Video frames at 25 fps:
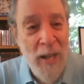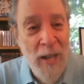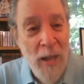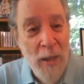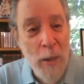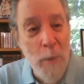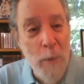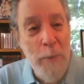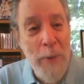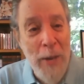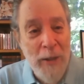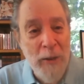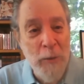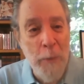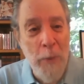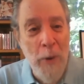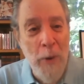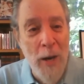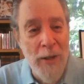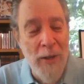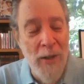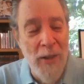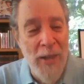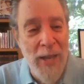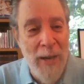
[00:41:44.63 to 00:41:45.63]
The best
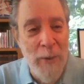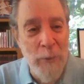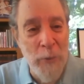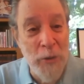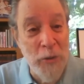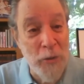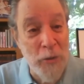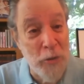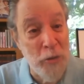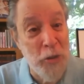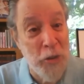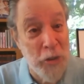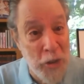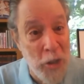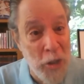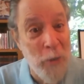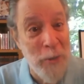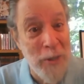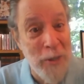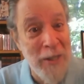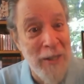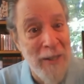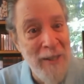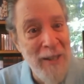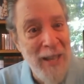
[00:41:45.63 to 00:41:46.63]
part of that was to show
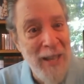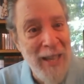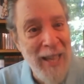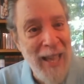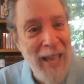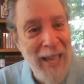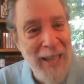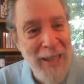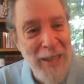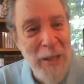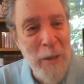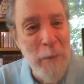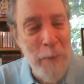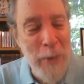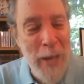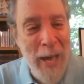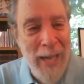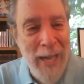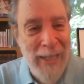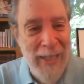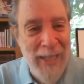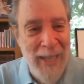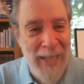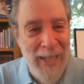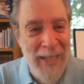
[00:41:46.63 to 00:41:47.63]
it in the
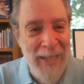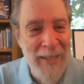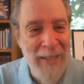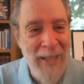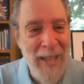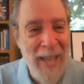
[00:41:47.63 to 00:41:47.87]
Palais.